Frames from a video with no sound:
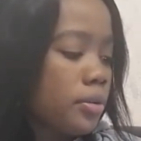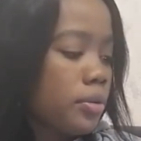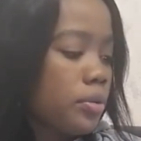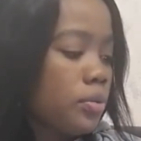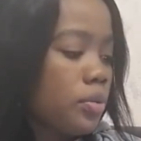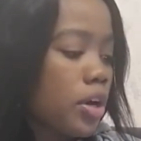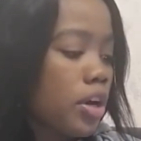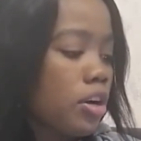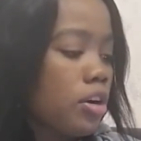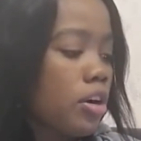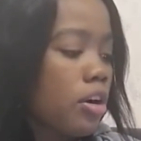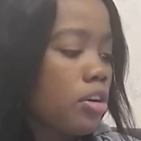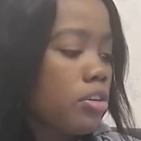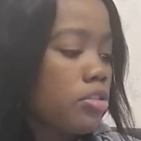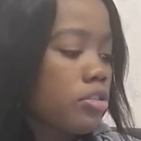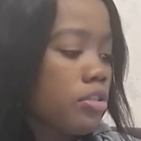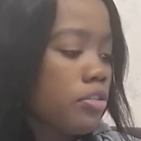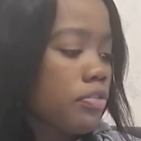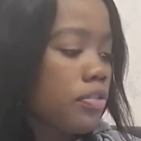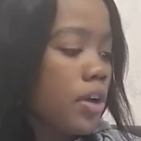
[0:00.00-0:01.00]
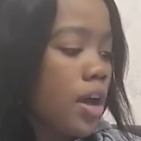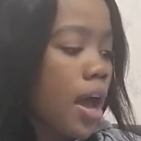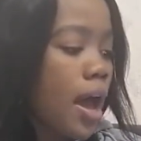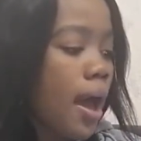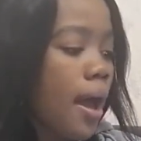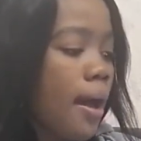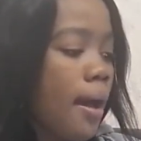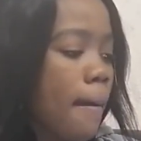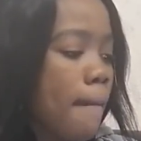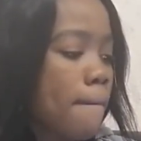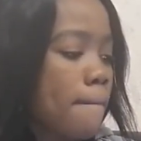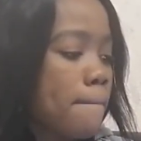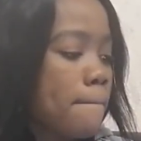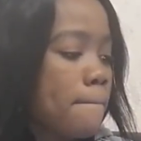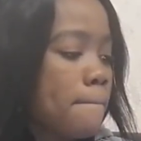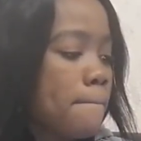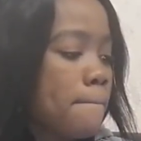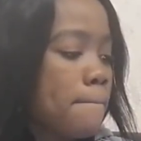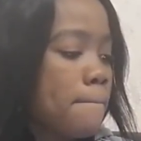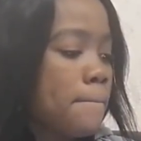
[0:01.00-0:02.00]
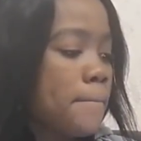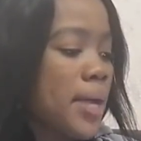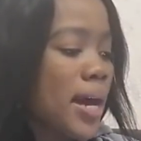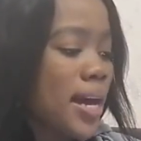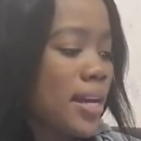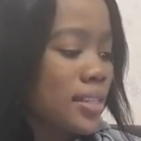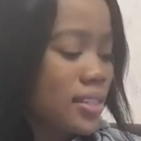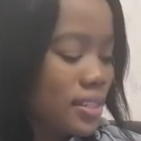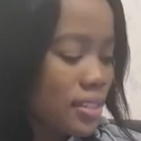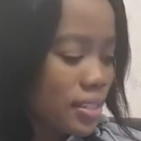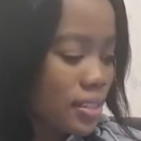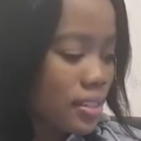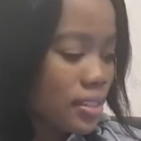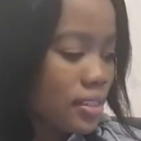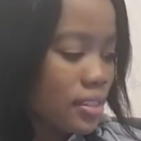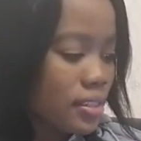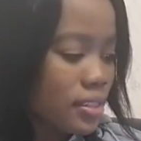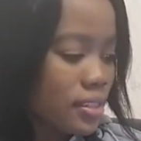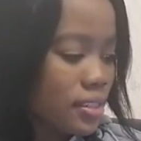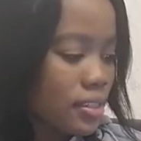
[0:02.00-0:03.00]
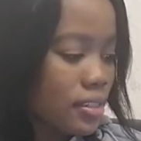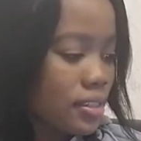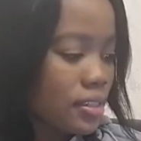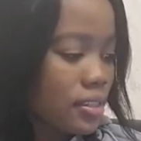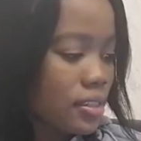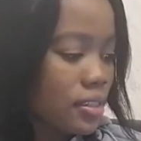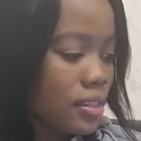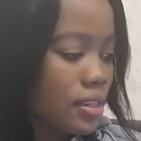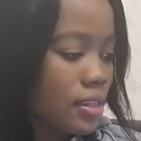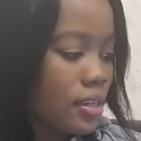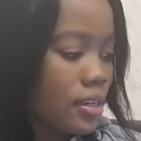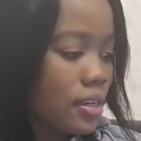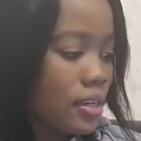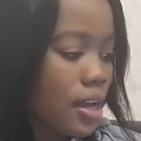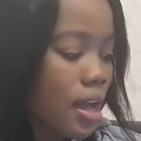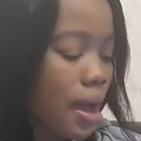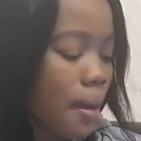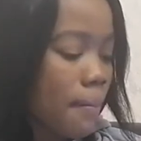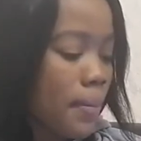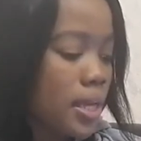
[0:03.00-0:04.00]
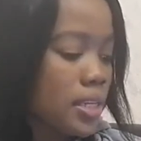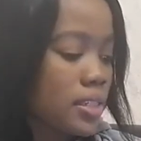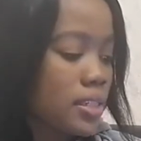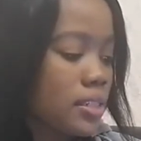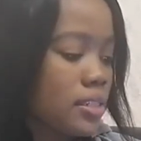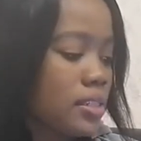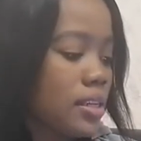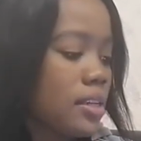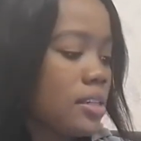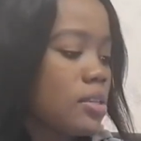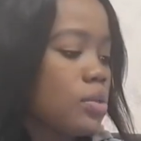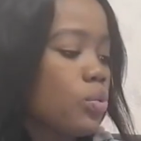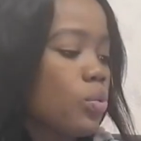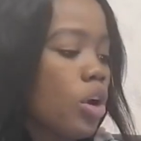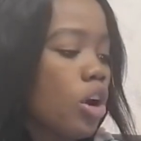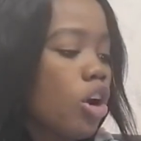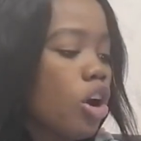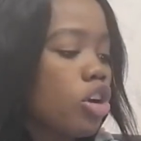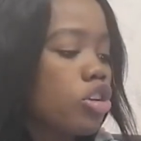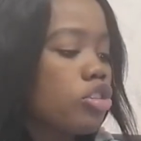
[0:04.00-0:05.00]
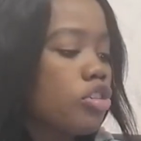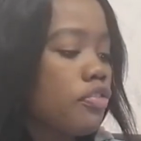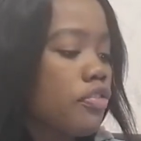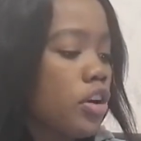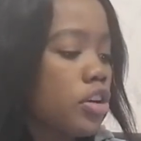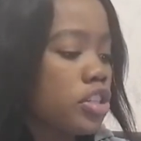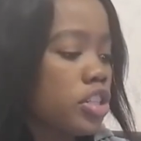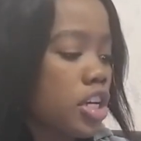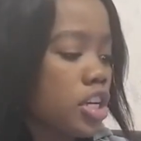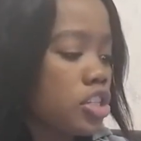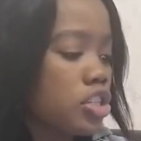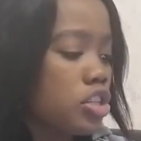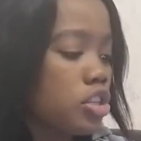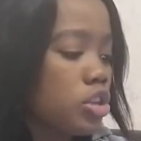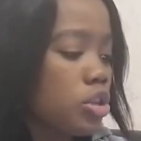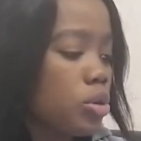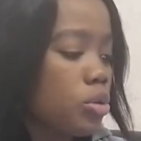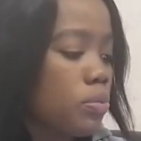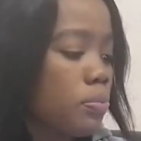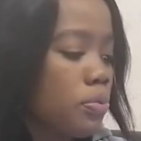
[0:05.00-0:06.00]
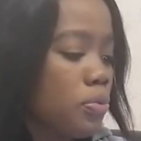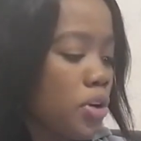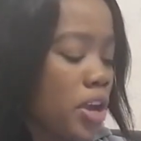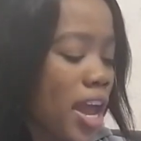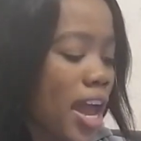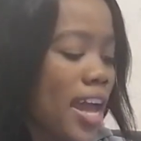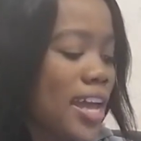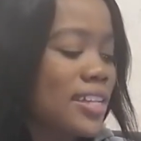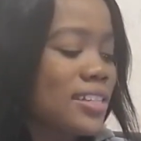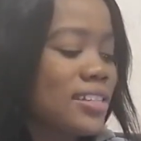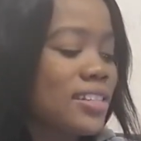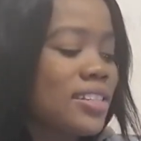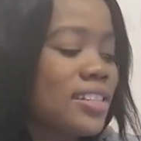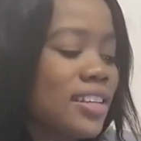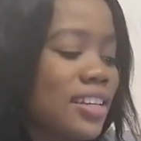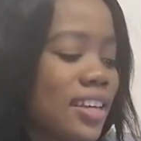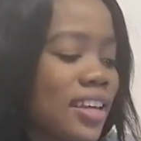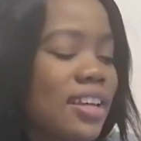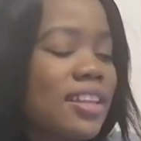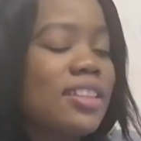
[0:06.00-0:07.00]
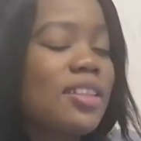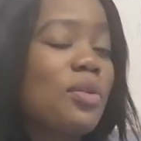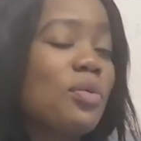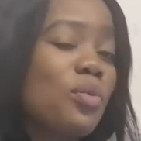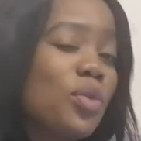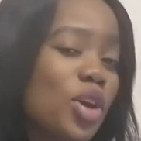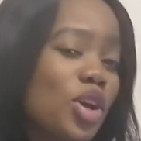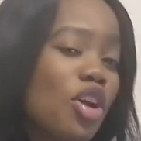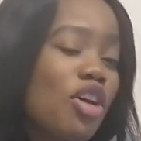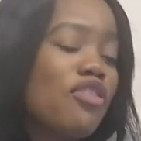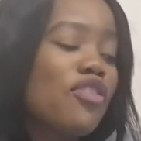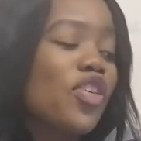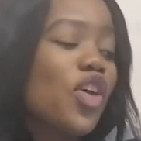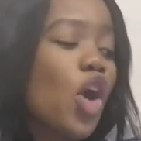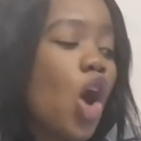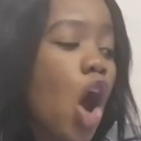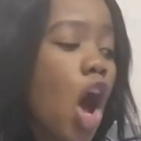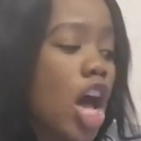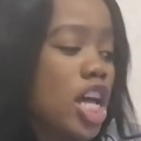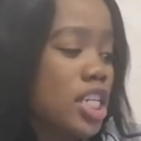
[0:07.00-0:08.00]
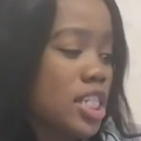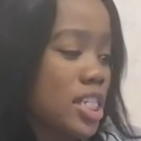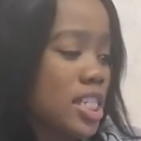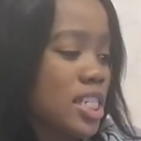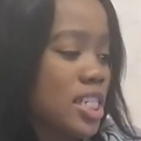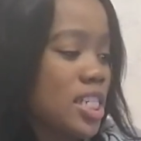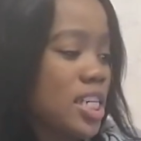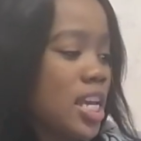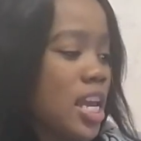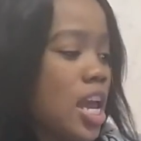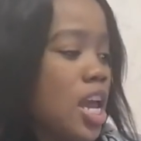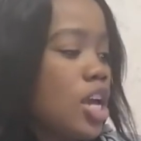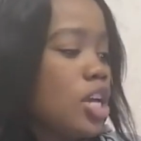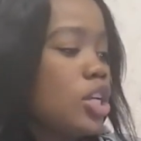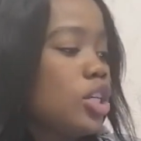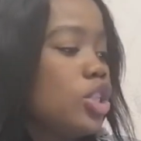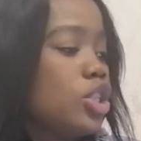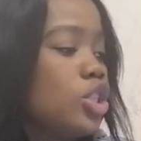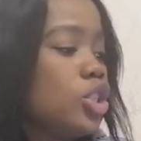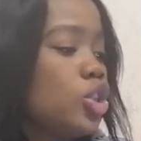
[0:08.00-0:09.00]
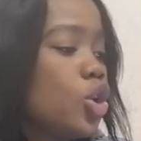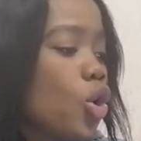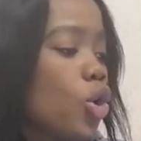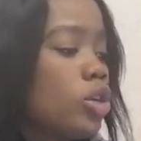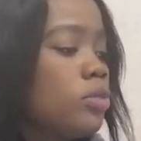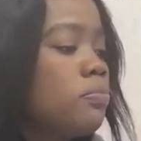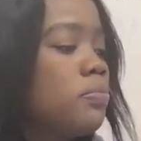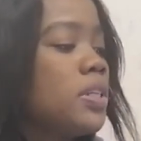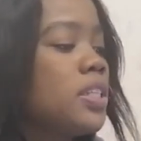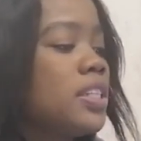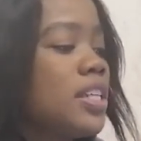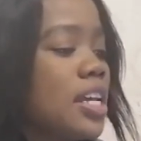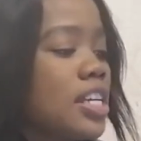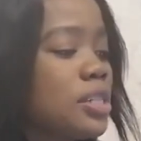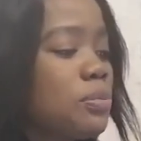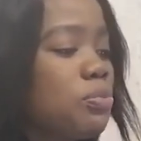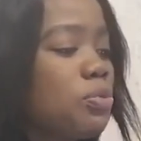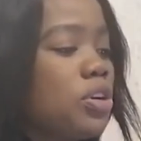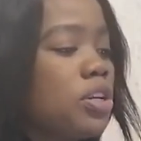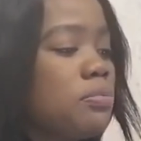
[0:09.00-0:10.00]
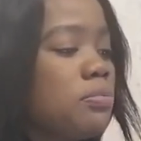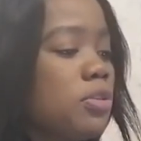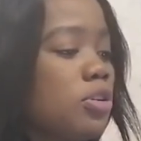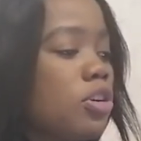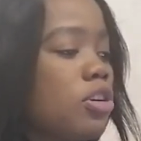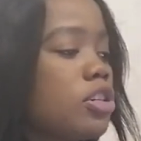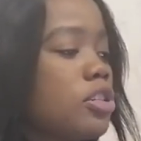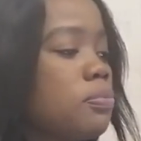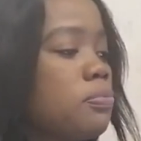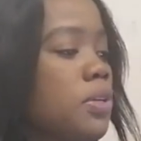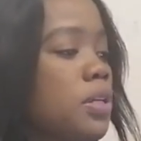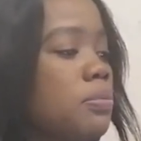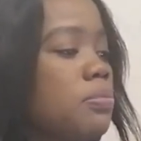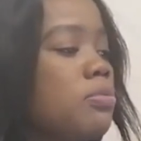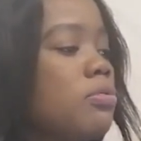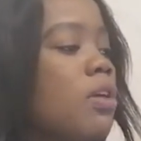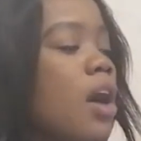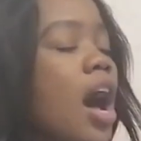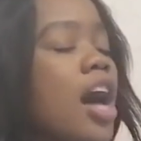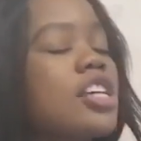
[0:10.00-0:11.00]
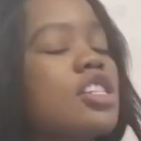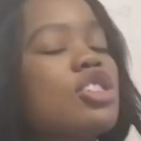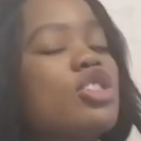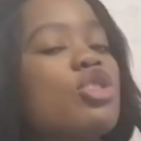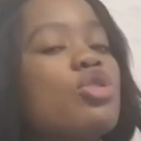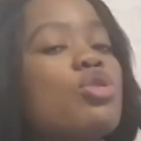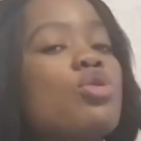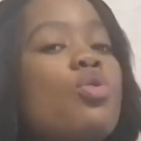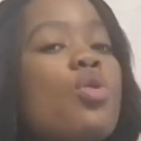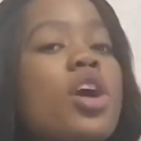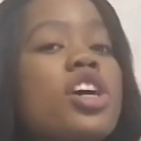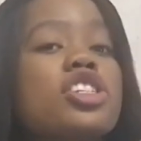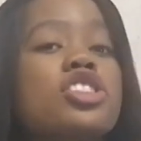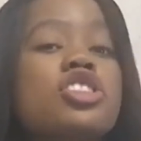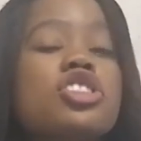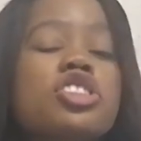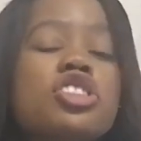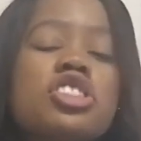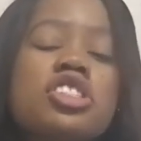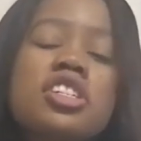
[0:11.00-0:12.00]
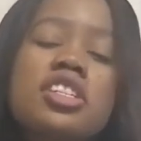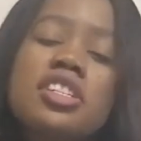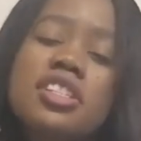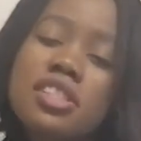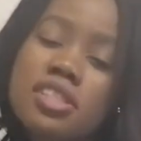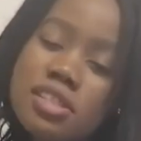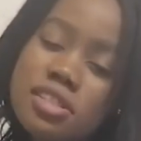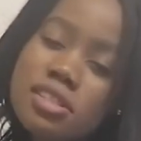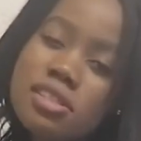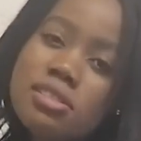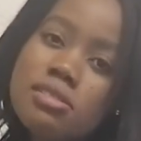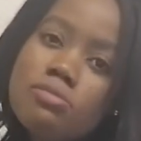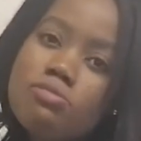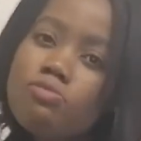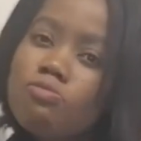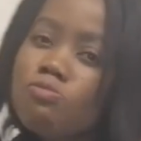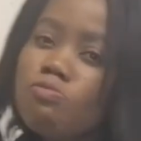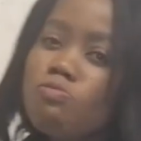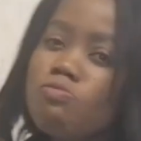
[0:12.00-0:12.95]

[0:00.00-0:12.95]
Work on your Abasi says, work on your foundation through prayer and seeking the will of God. Don't be desperate because people ask you questions.